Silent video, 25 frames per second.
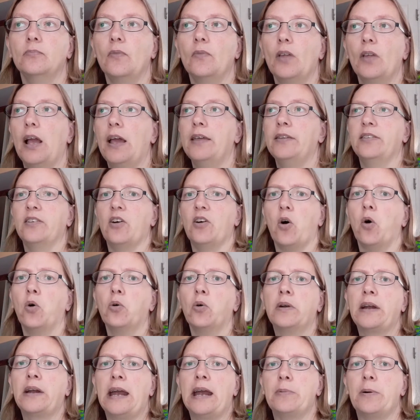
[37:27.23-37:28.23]
in the
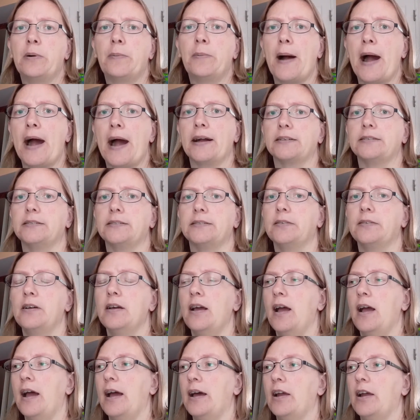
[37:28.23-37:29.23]
old cable box.
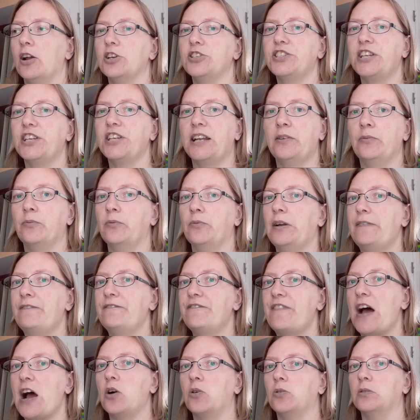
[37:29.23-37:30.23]
And all of a sudden we
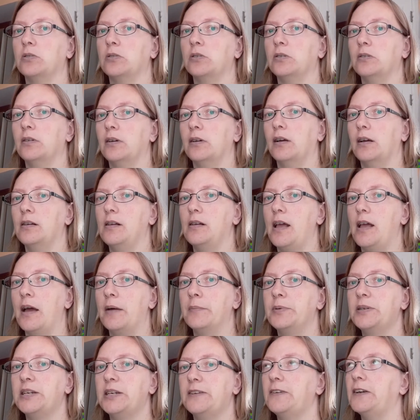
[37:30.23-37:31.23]
found
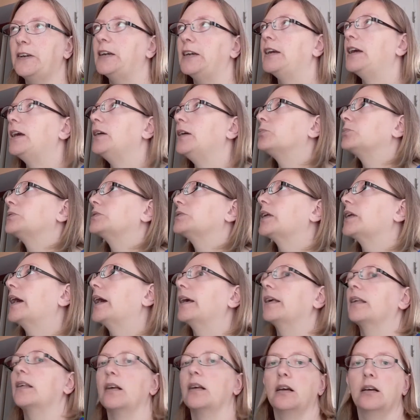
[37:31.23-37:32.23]
MTV. It was
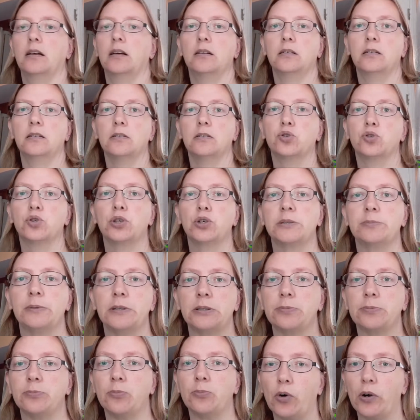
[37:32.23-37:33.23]
like
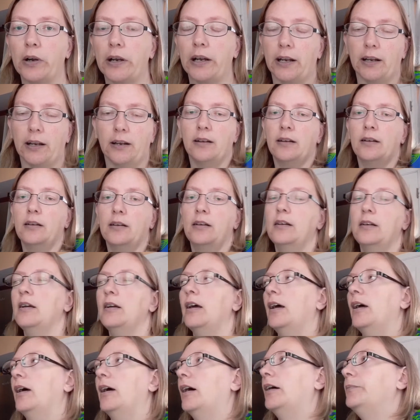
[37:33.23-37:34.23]
Christmas morning.
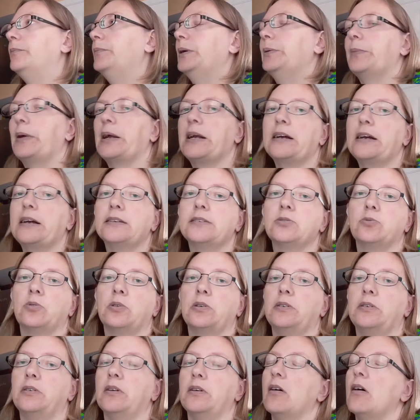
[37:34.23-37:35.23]
And me and my cousin
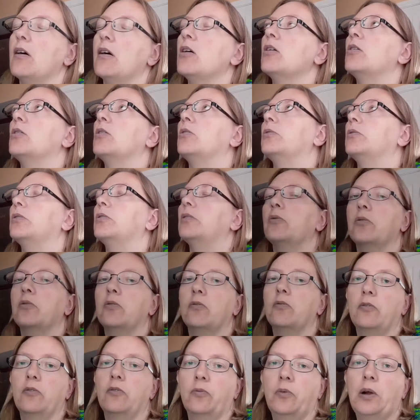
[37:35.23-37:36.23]
went, oh,
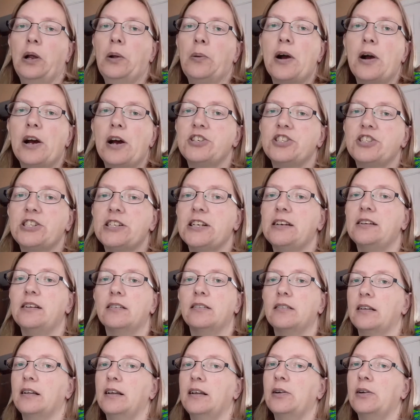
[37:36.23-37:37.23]
we watched it.
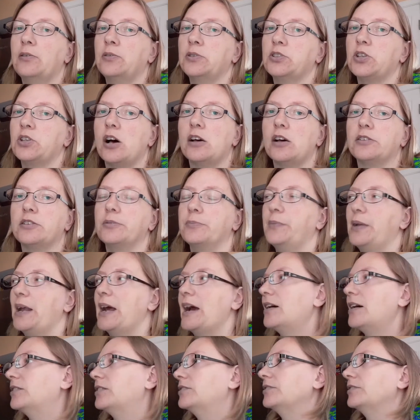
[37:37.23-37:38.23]
It was awesome.
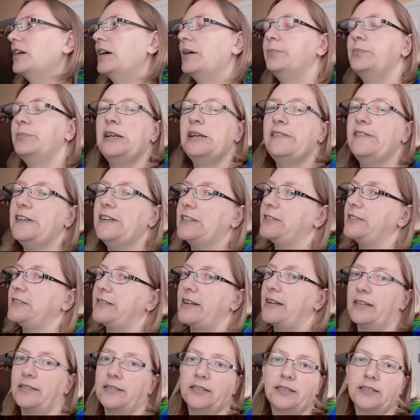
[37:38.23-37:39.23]
Now MTV is
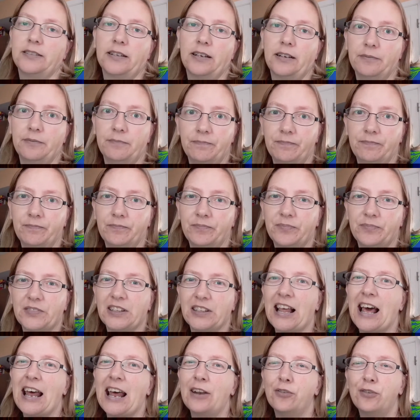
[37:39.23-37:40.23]
not the same. A
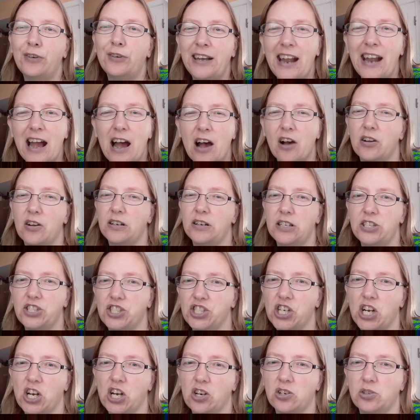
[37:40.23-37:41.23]
lot of reality
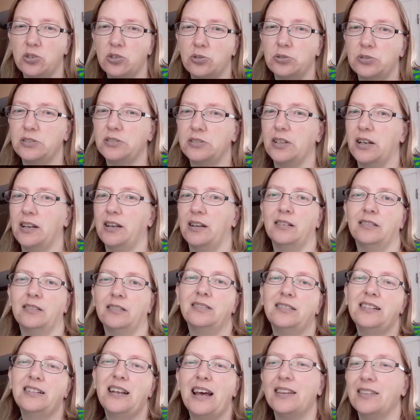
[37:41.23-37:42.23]
shows, and
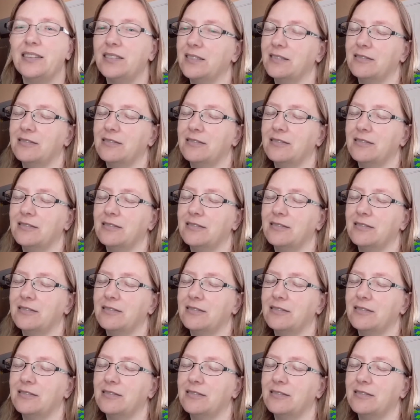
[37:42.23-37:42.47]
it's not